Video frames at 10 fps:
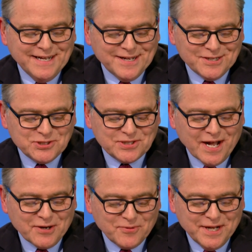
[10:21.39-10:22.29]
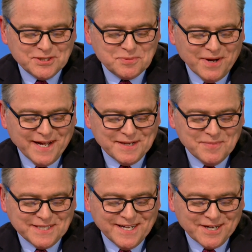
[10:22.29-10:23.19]
Uh, Scott writes, my,
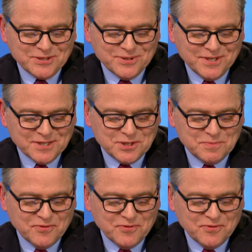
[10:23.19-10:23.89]
my doctor doesn't